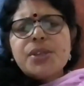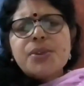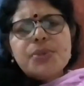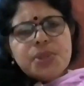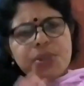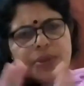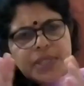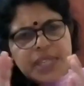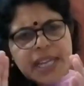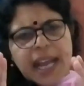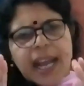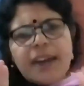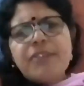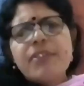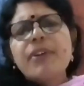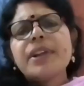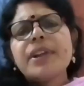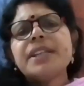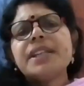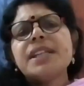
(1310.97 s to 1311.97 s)
You should
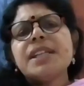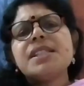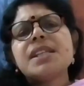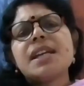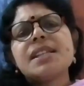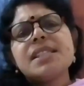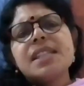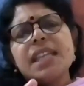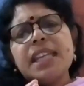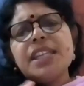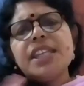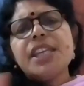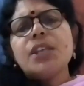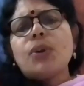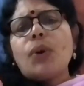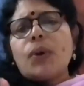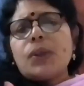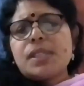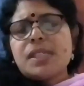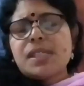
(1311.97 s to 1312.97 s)
avoid it at
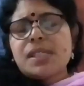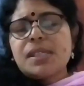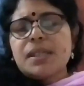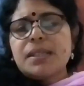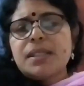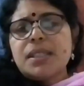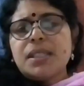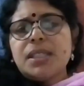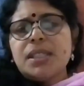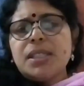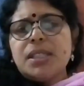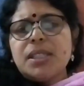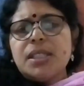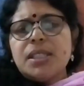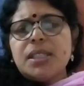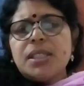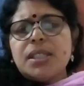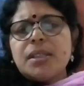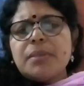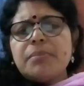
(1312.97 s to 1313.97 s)
any cost
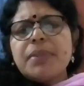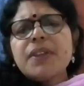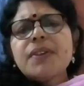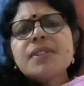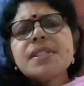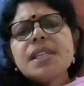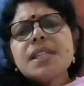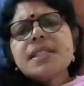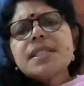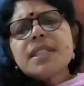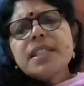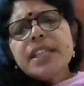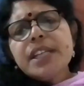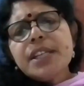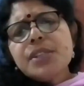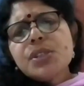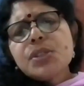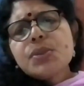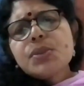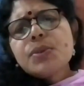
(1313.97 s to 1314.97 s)
because it
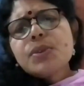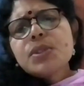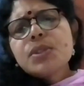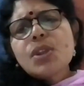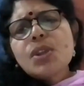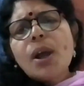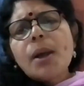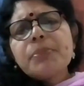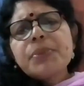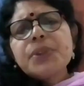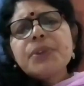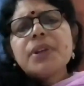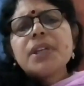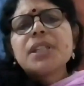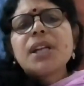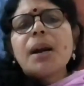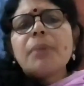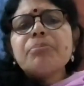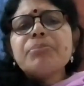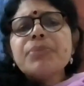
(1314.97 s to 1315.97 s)
leads to stop
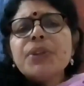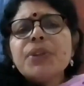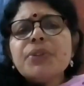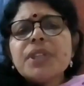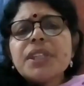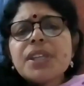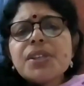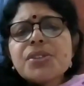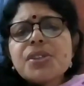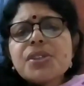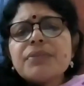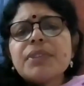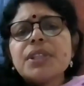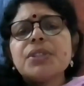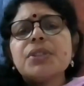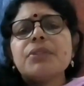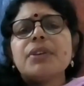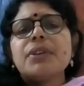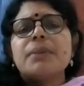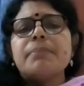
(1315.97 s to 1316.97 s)
your communication
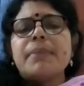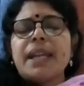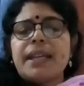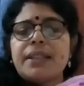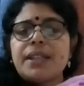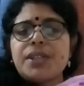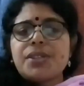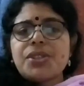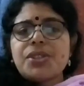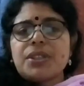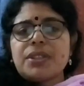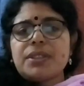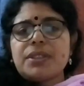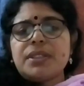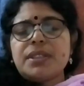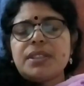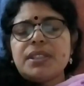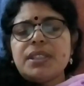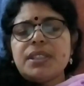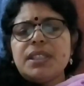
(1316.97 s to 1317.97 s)
with your manager.
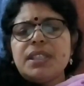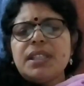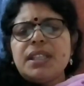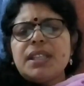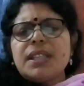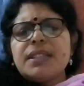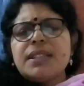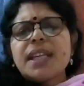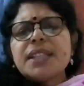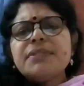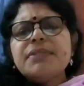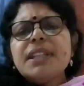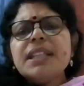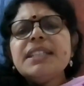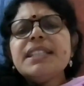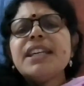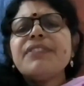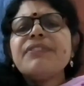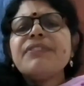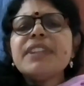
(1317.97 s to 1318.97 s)
That
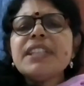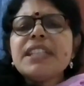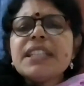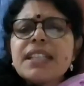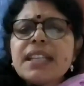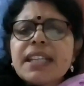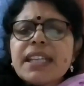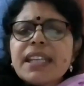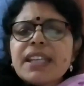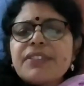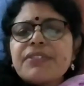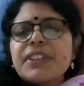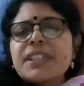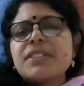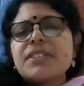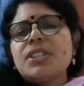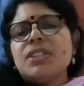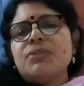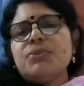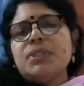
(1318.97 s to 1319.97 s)
will definitely
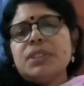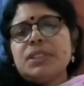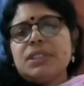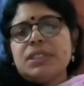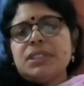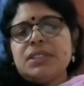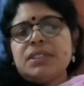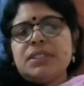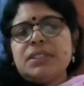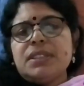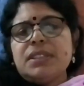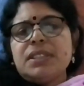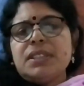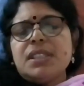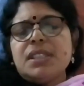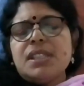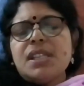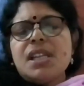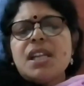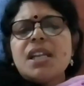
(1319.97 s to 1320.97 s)
affect the work.
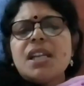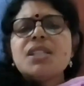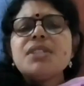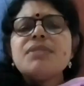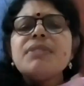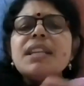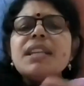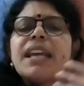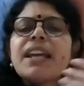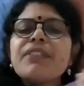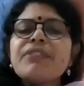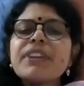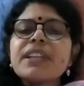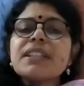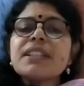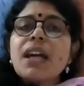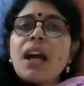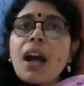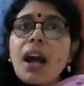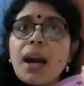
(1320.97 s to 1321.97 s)
It will
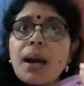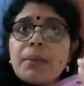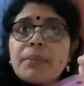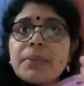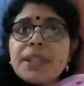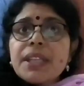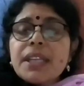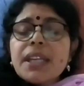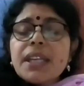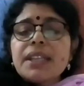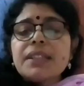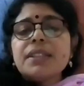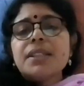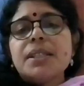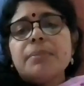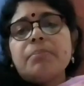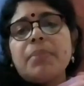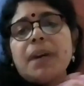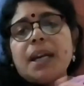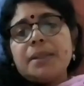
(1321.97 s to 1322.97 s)
affect the harmony
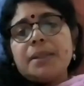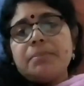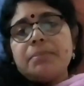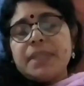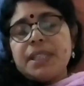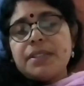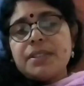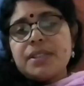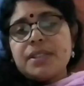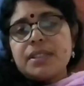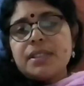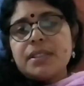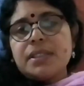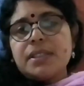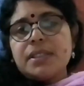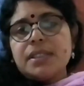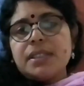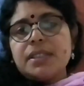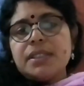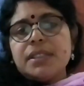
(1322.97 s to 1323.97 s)
the department.
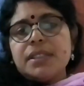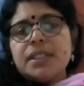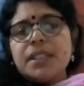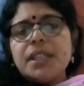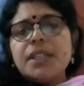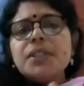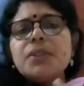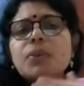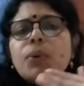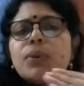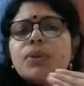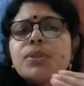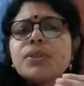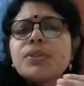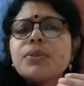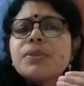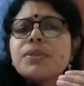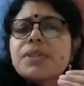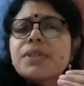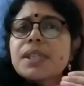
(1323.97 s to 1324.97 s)
It
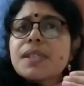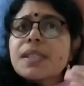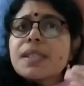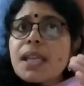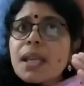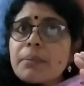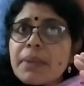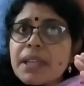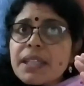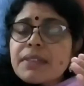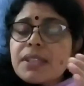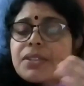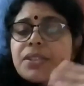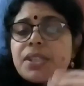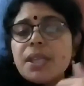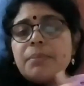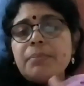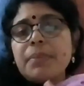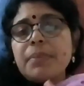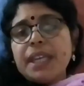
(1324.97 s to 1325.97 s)
causes stress among the
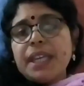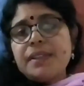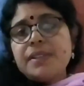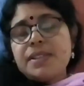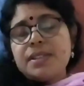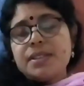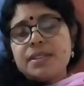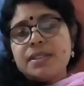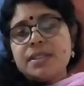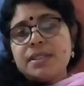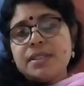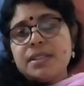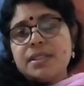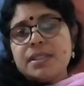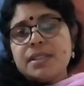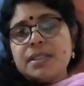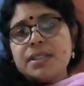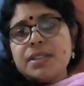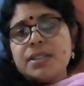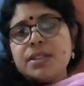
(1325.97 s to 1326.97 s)
teammates.
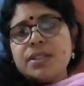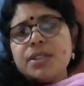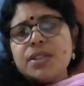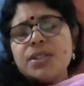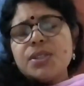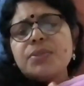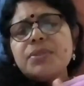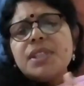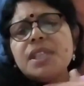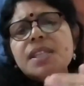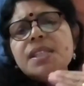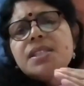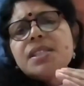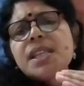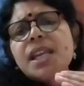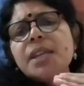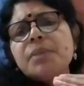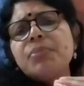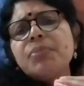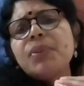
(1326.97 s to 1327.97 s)
So
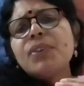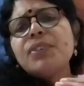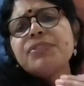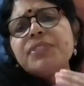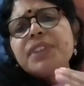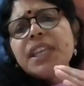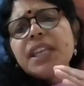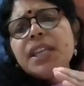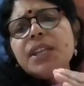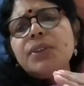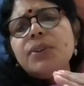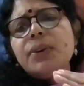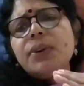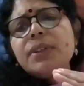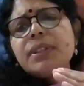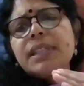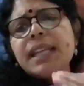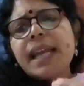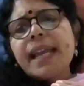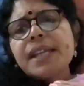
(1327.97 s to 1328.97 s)
this type of
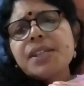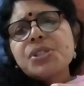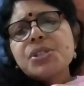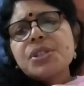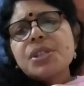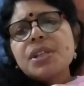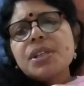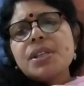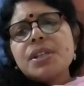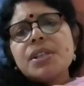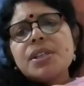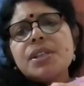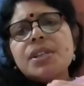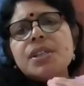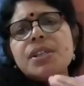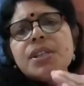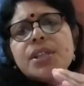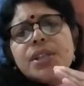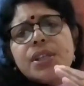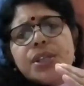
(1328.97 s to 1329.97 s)
ego clash
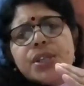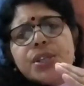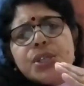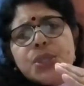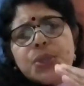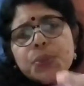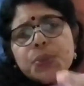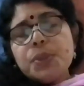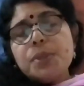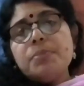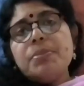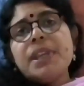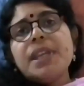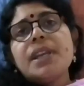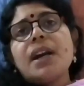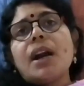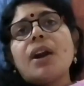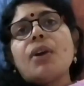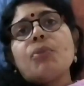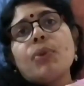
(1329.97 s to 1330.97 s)
should
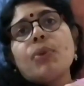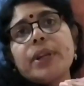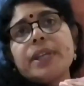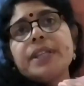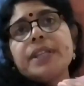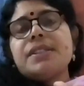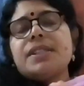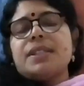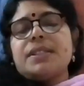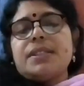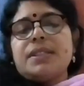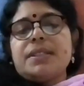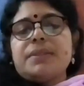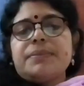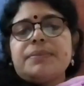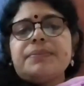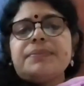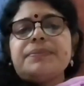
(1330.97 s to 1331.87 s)
be avoided.